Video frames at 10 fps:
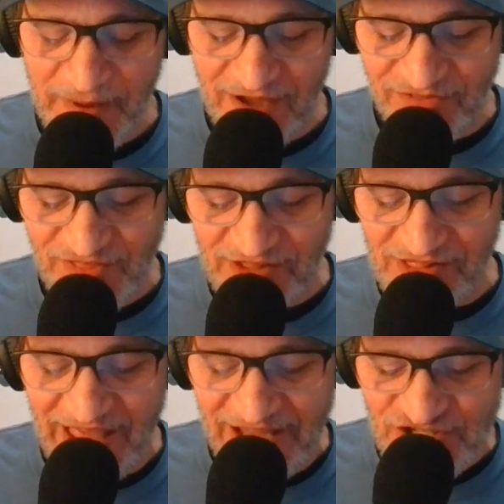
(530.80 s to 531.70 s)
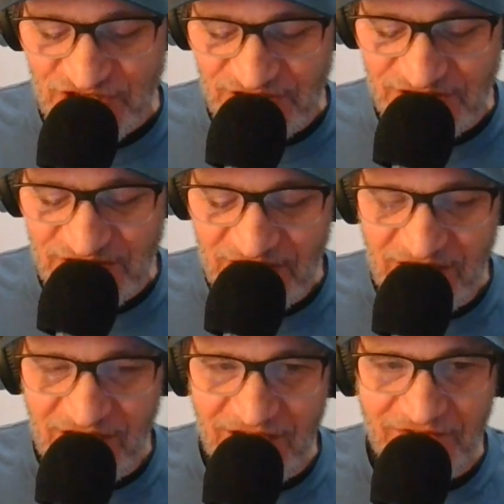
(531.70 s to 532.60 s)
about the legend
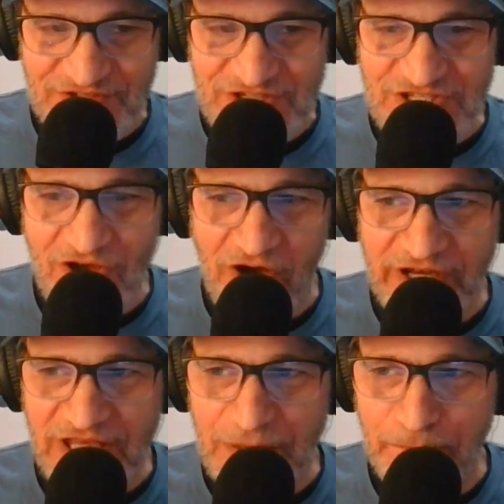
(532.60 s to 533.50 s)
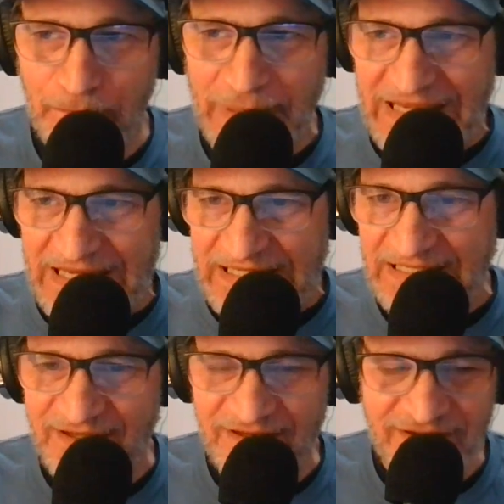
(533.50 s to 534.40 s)
of Sawney
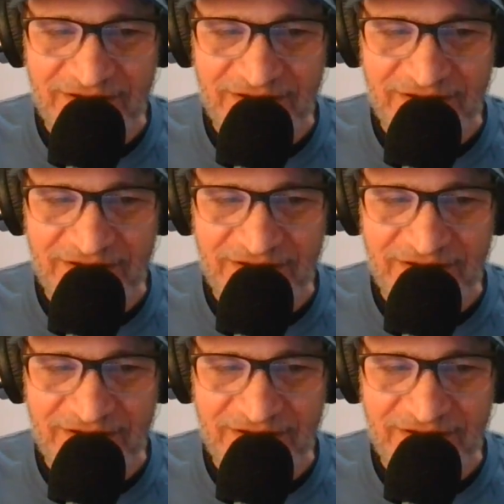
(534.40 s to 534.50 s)
Bean.